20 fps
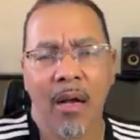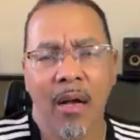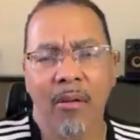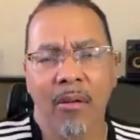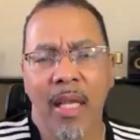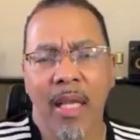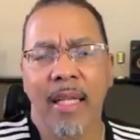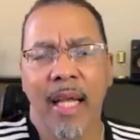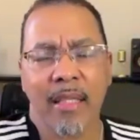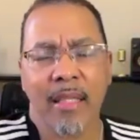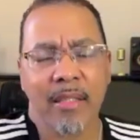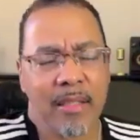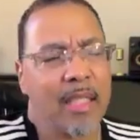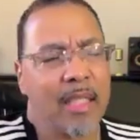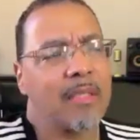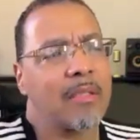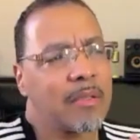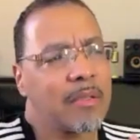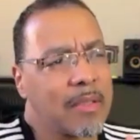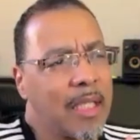okay,
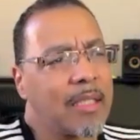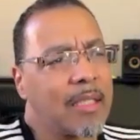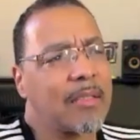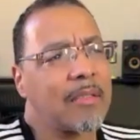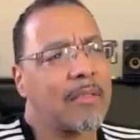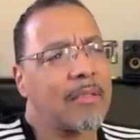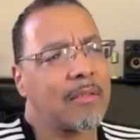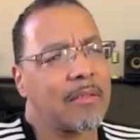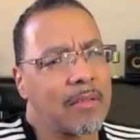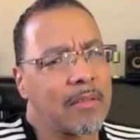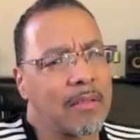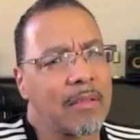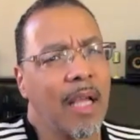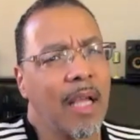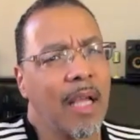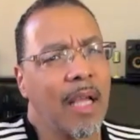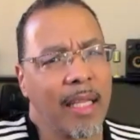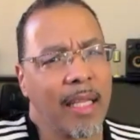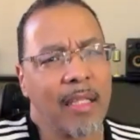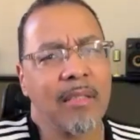that's,
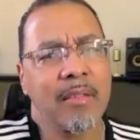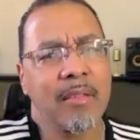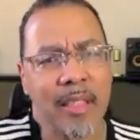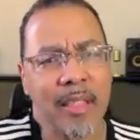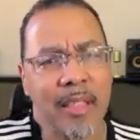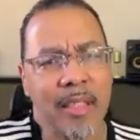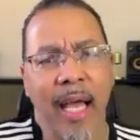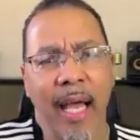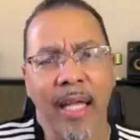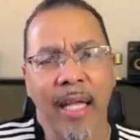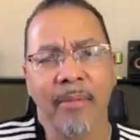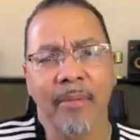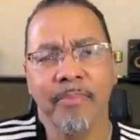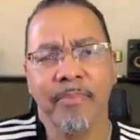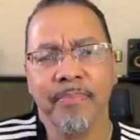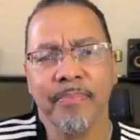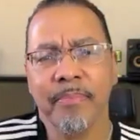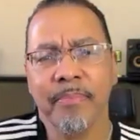I can see that.